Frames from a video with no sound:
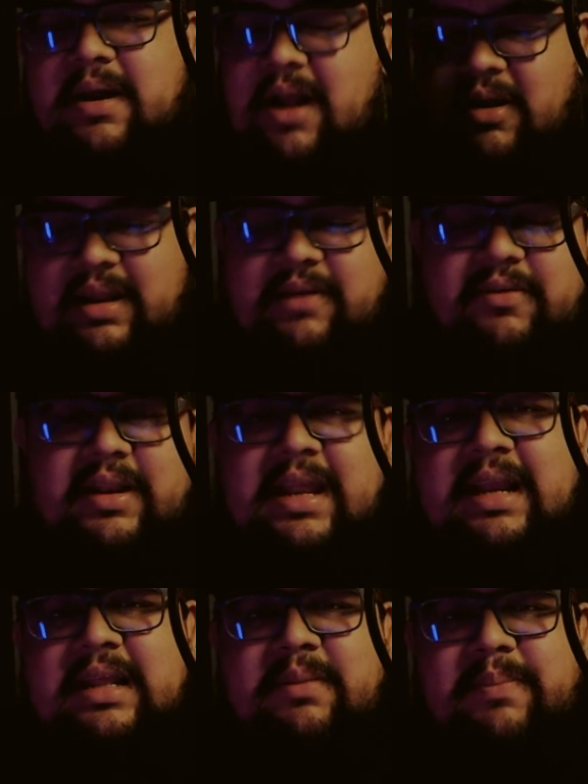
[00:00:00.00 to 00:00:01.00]
I'll leave a
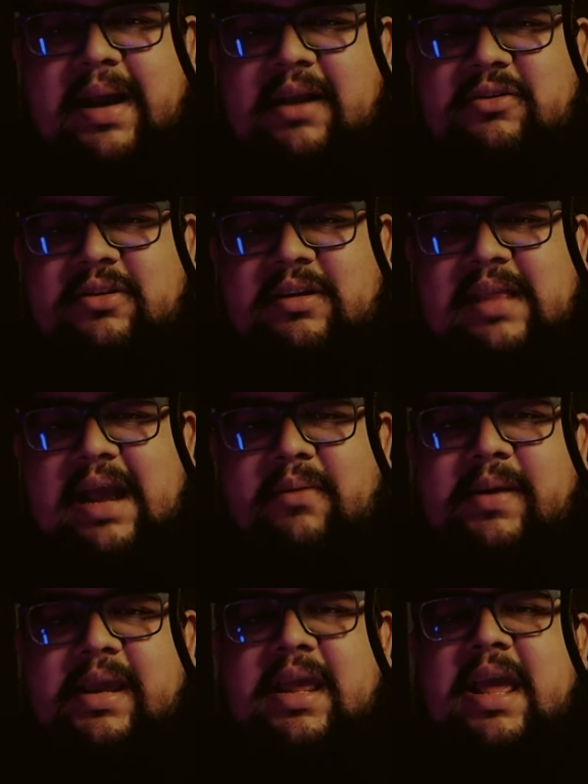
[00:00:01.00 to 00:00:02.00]
link in the bio so that
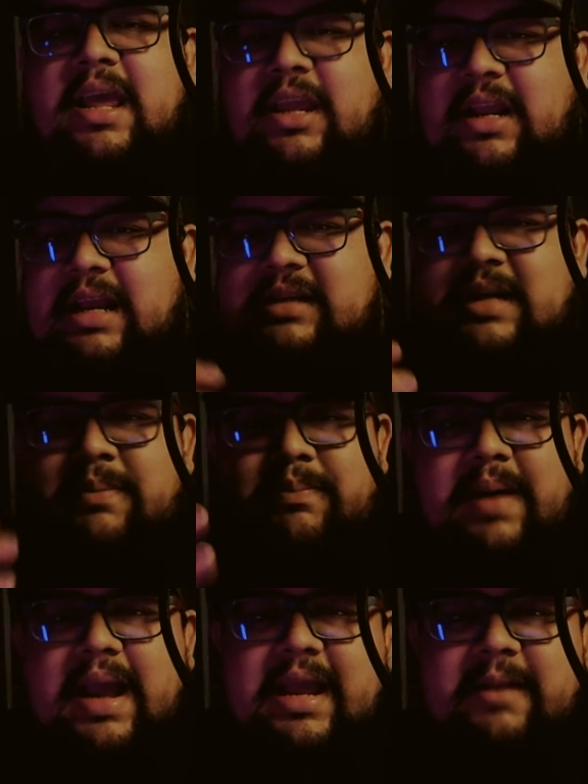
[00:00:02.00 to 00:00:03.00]
way you guys can
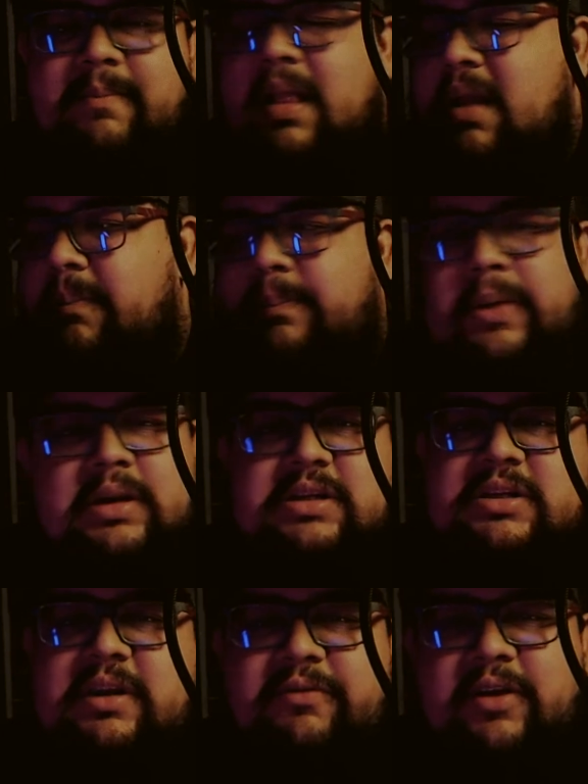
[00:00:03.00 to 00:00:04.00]
buy it
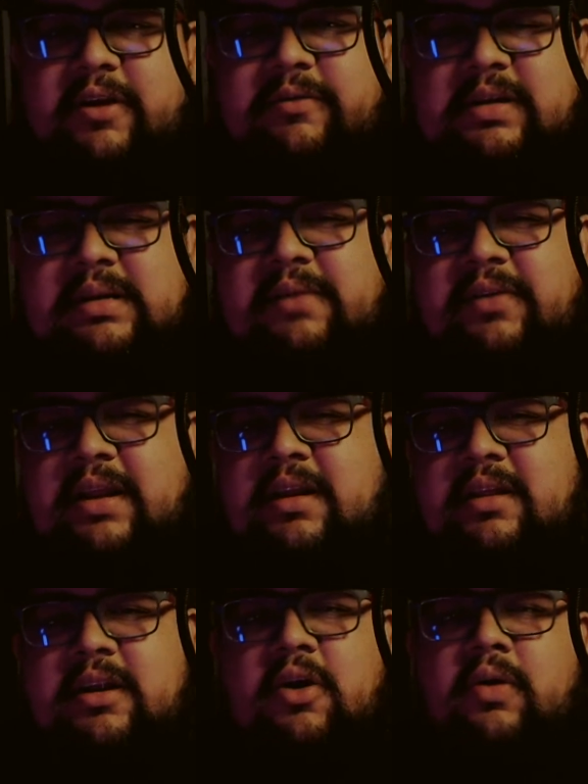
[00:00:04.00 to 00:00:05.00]
purchase it for your significant
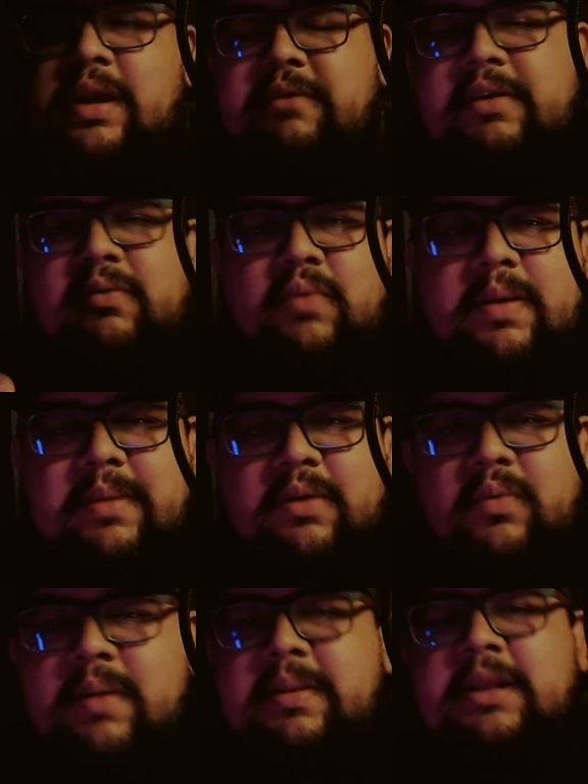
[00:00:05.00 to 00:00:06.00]
other or even
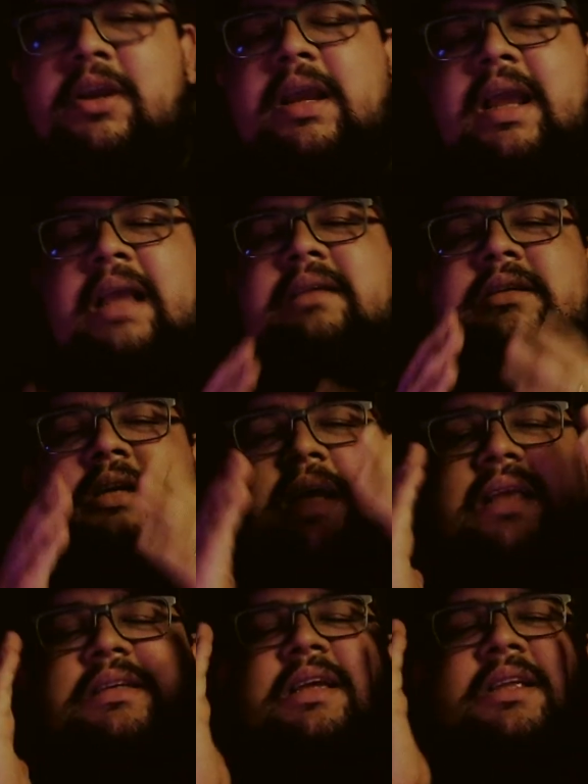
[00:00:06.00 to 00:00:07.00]
women women you can you
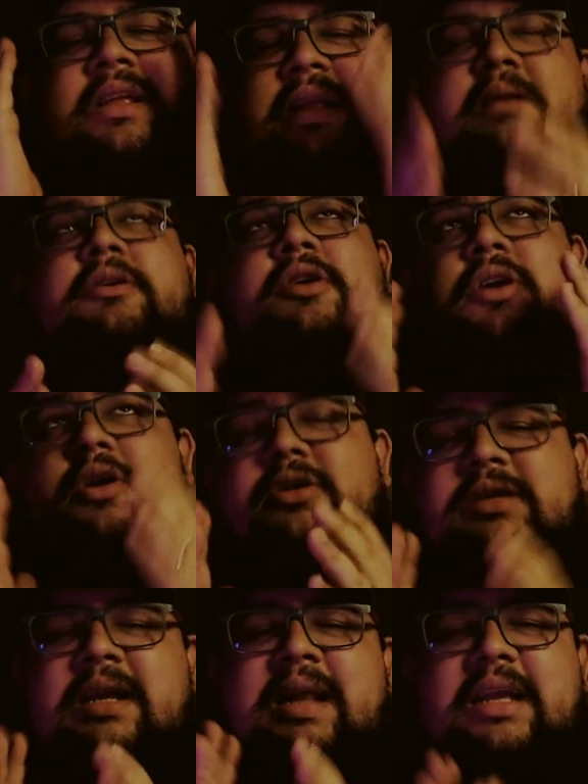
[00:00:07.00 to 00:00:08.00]
guys can you
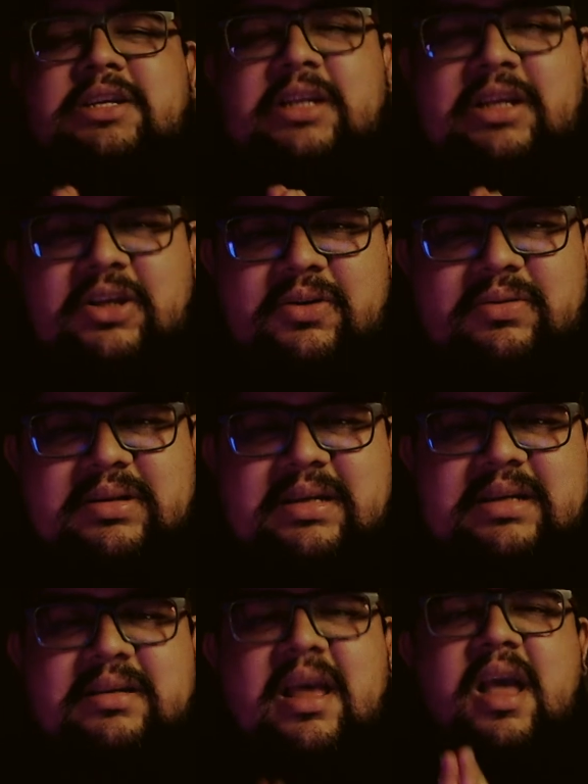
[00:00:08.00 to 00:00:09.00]
girls can actually use
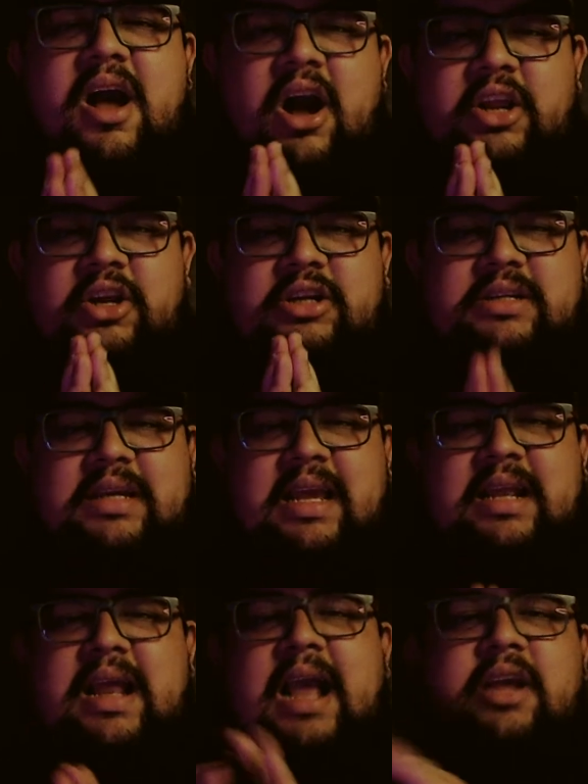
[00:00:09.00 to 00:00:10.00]
this on your
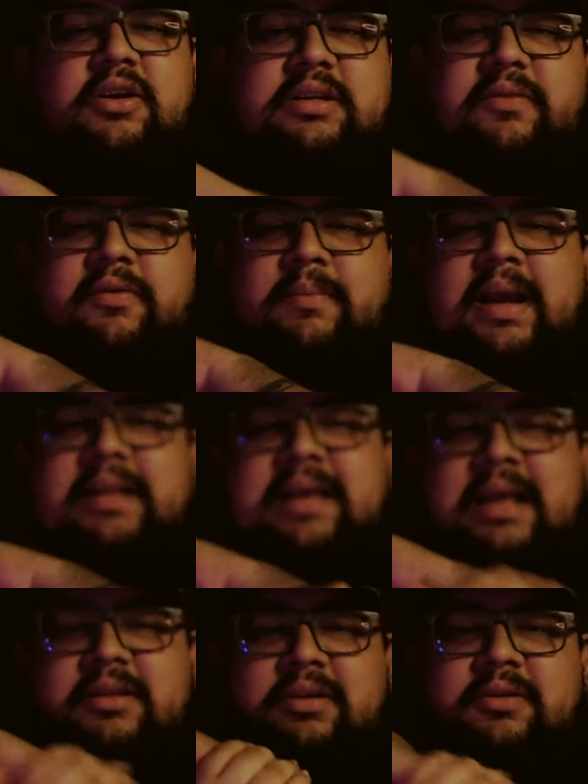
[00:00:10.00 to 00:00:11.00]
skin i use it for my
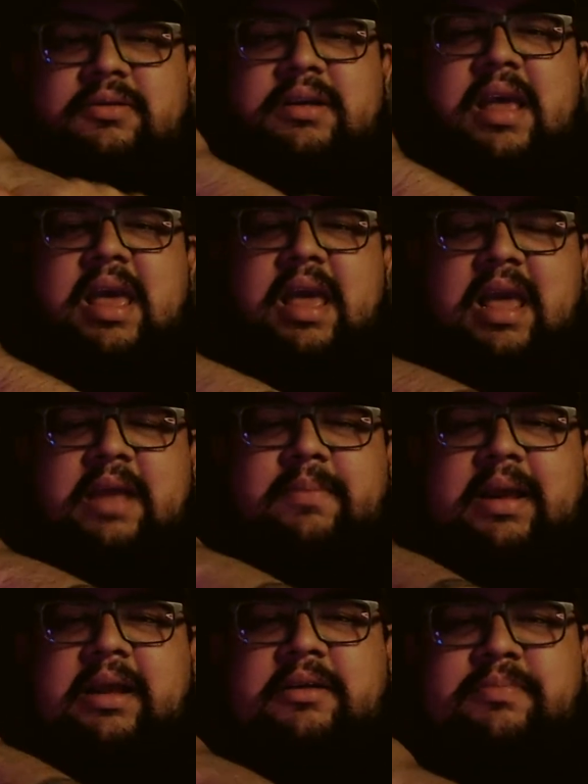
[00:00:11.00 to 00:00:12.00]
tattoos and
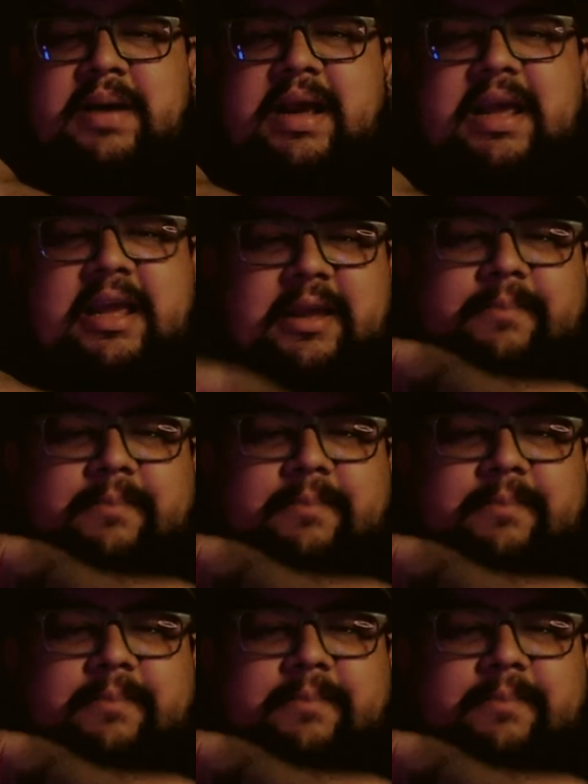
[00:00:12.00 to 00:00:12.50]
my my